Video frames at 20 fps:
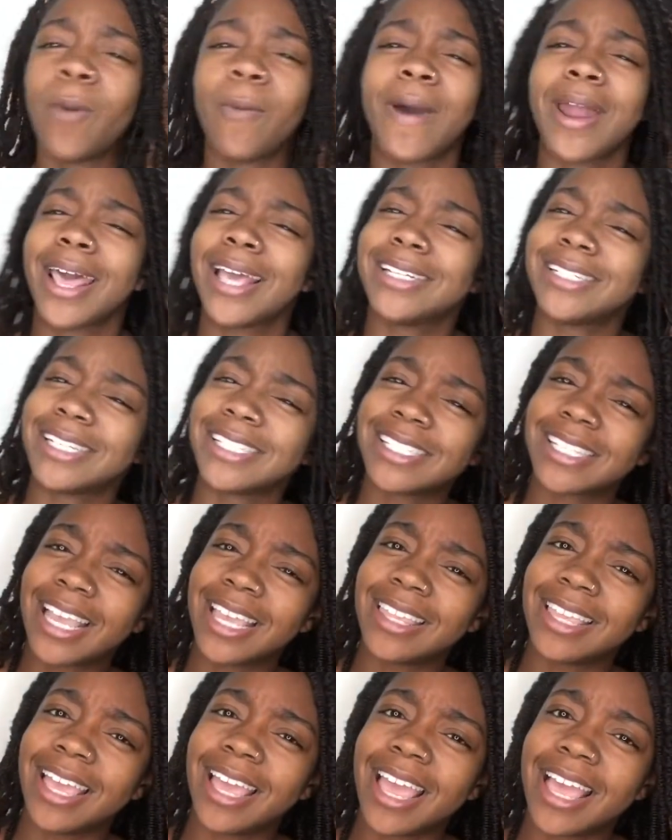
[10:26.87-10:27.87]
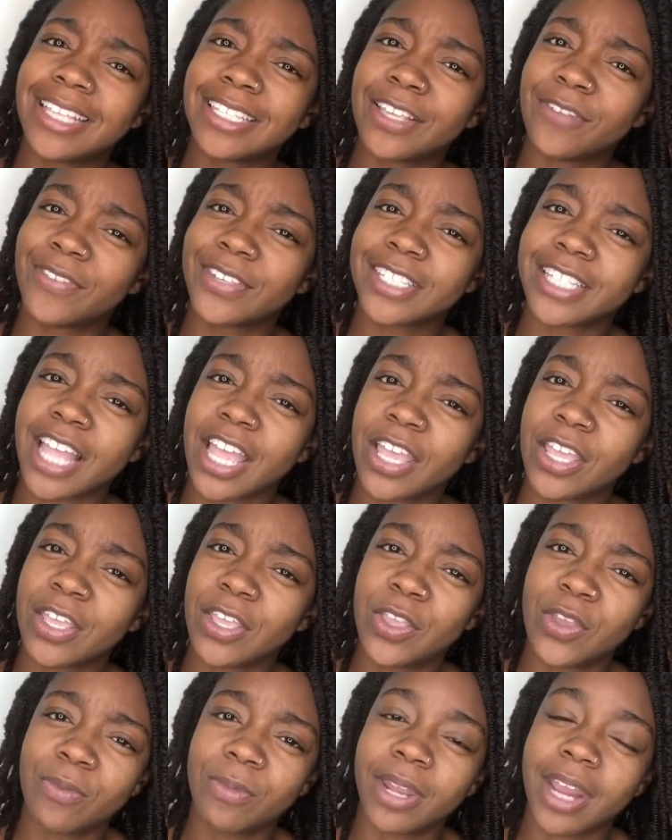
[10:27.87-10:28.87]
Why don't I just say that as if it's not
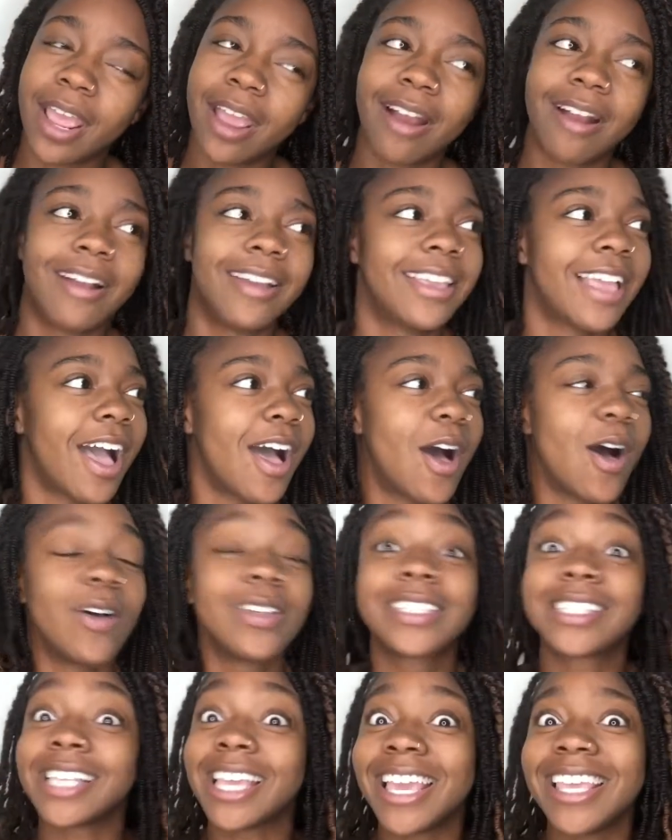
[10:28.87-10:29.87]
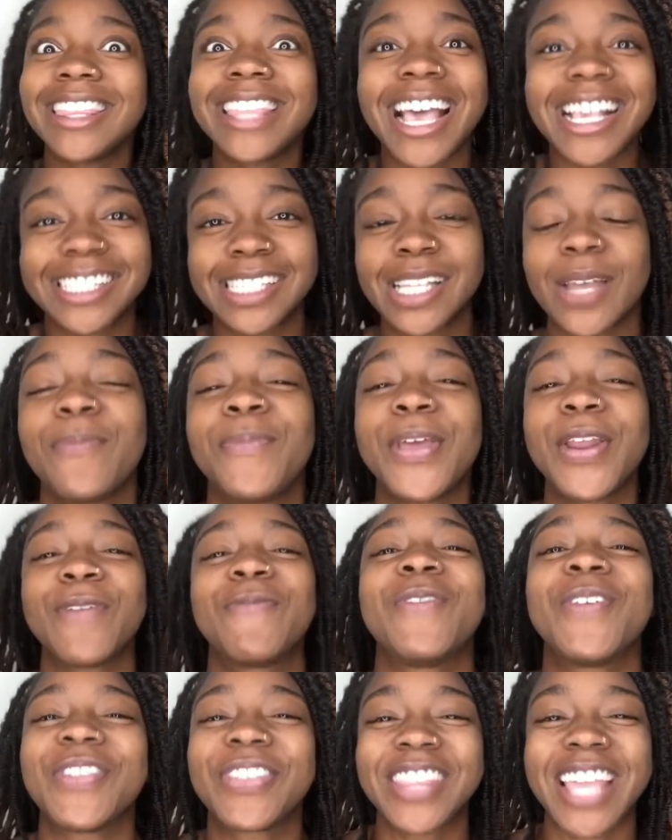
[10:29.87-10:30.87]
human hair? Y'all, see, that's the
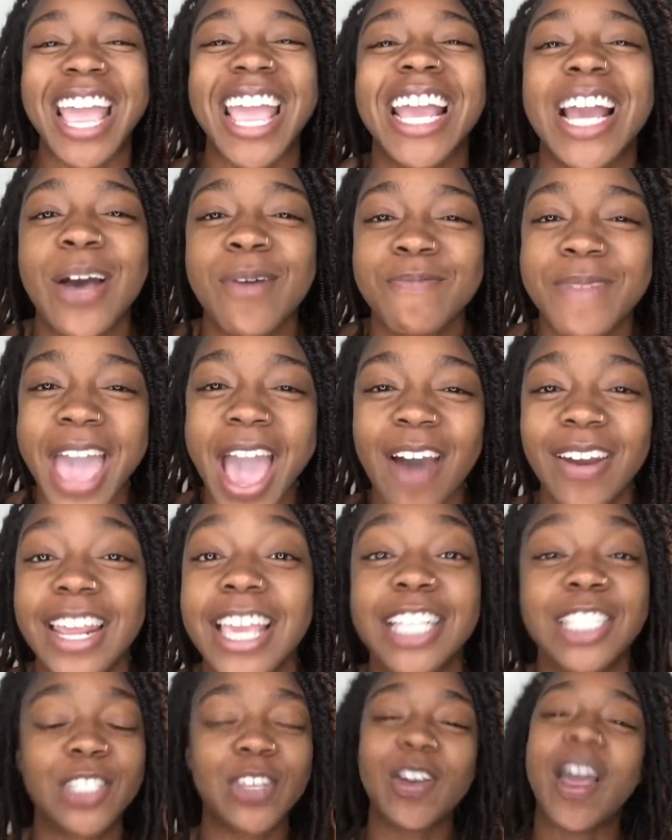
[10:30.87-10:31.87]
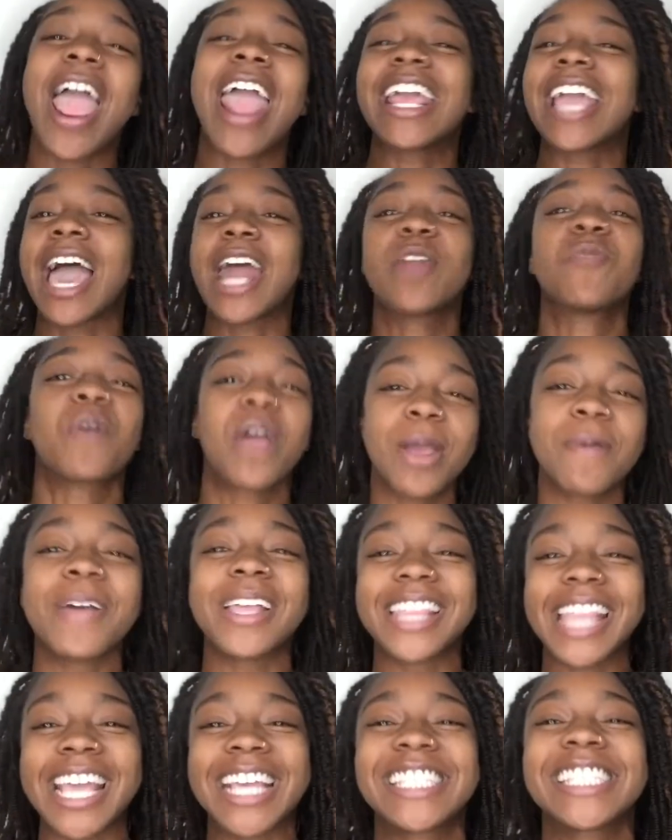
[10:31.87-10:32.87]
beautiful thing about it. You ain't got to worry
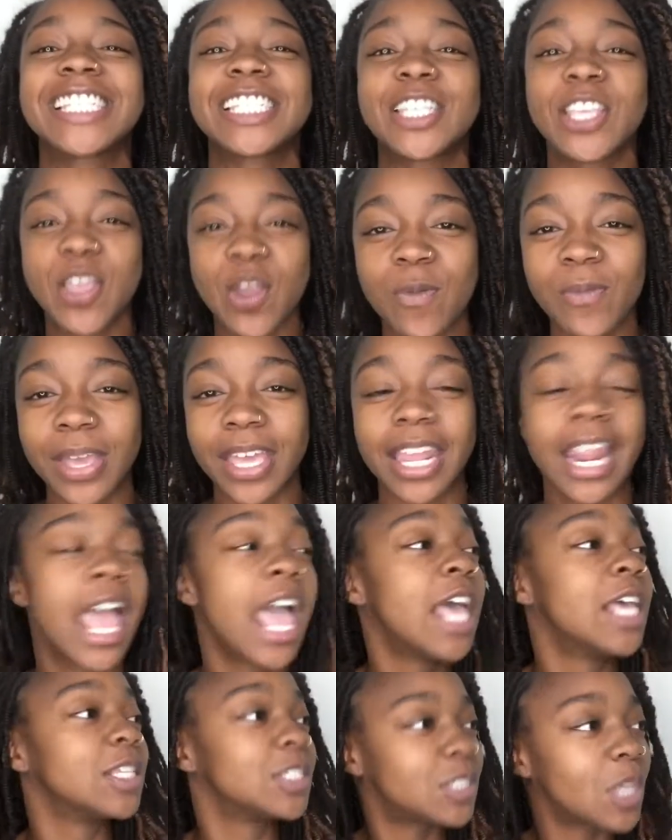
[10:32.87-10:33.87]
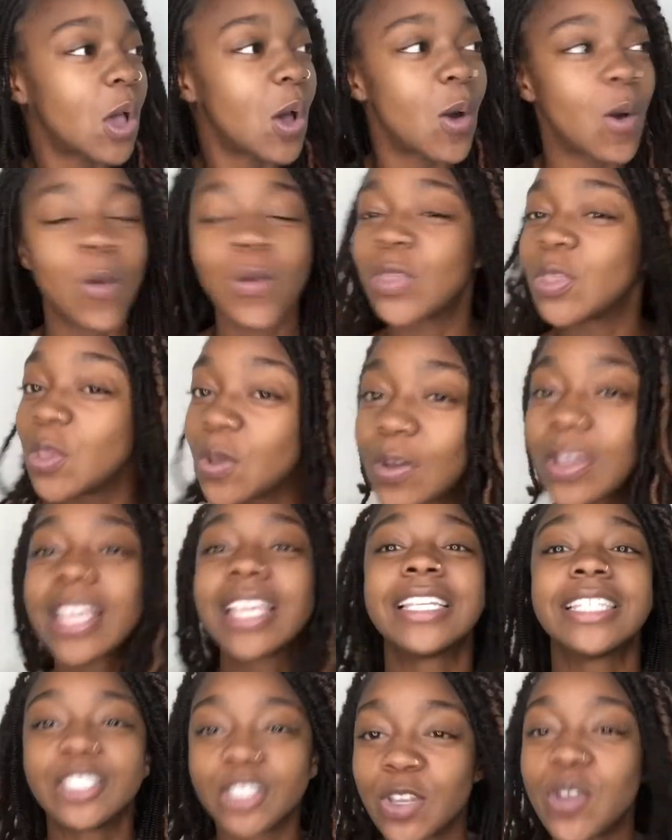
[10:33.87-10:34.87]
about niggas, it's human. So you
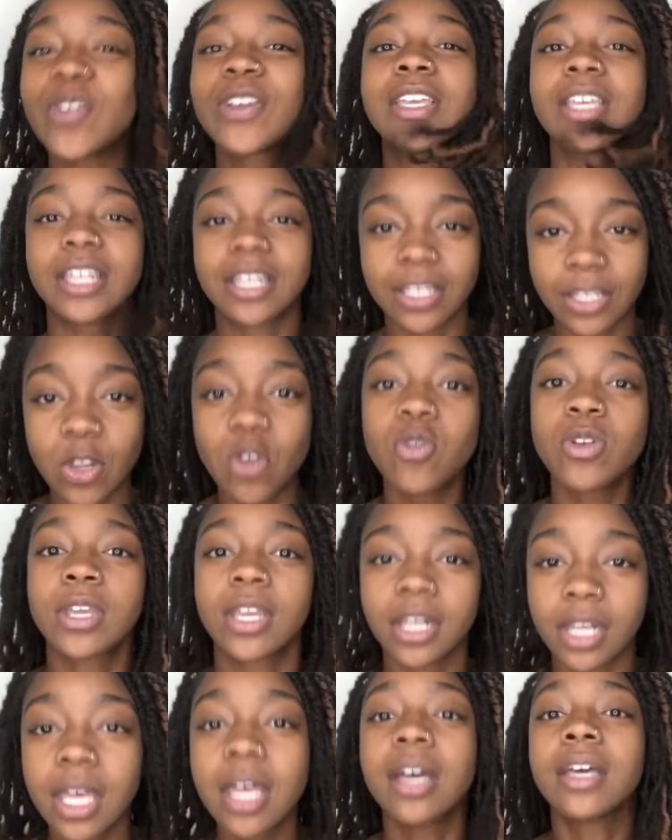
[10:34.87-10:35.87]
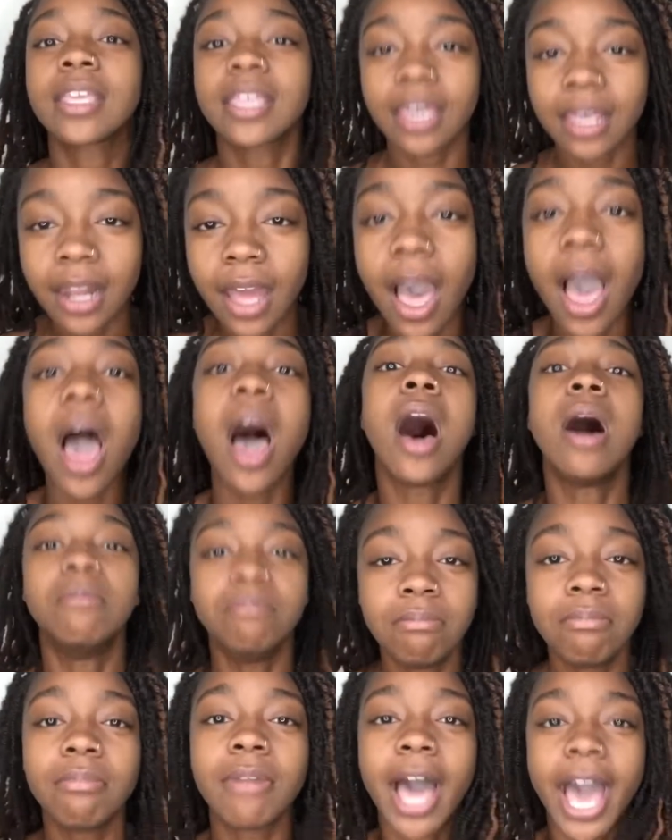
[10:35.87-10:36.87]
can hook it
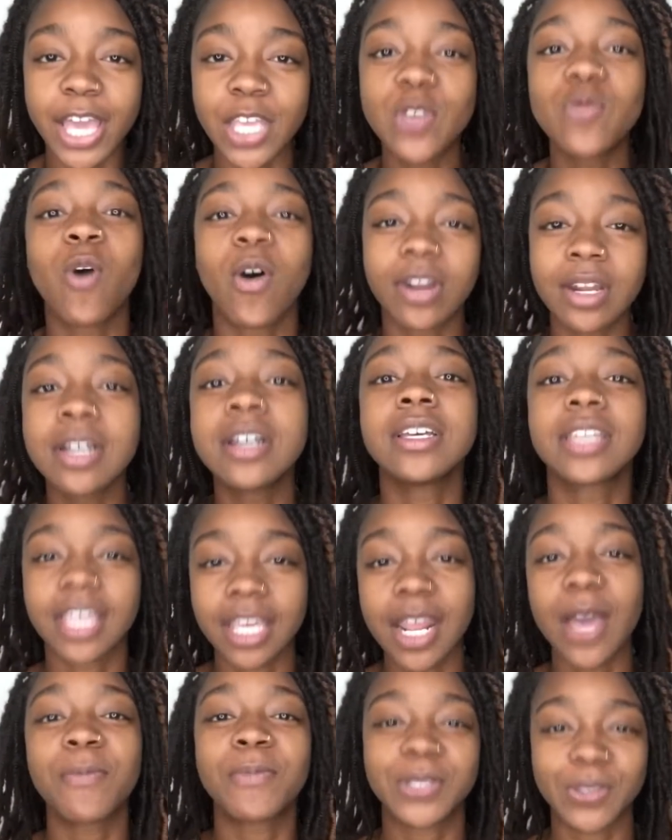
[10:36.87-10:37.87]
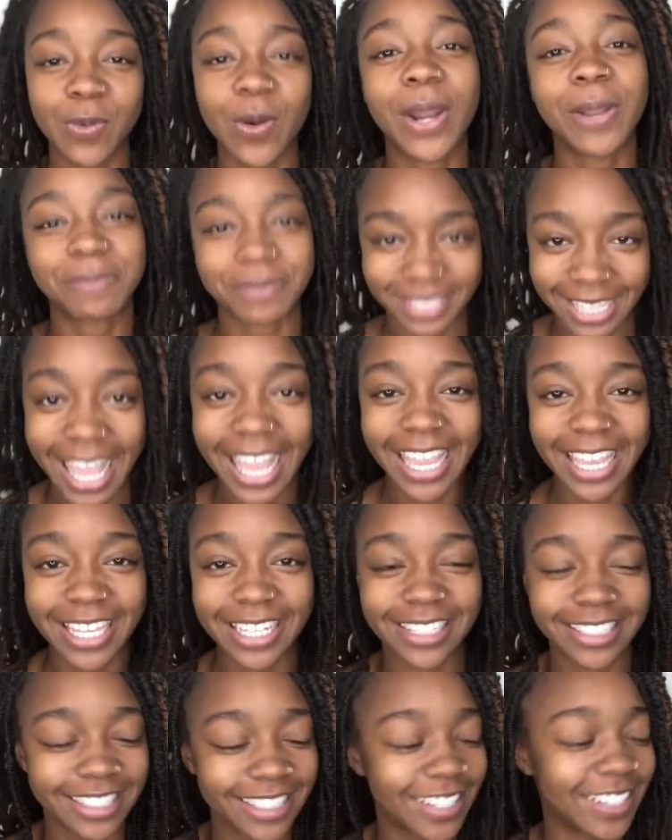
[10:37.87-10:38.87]
up how you want to hook it up is what I'm saying.
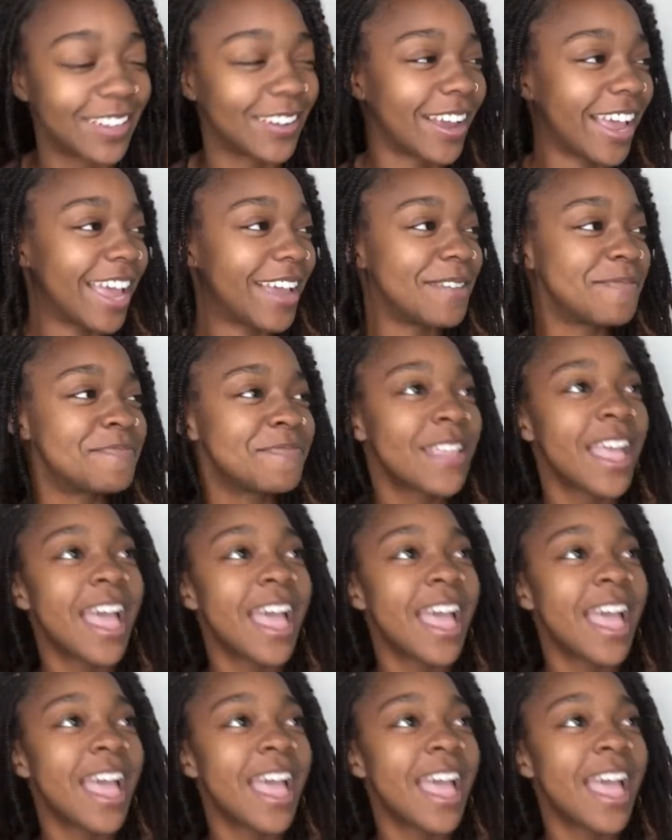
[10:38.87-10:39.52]
Okay.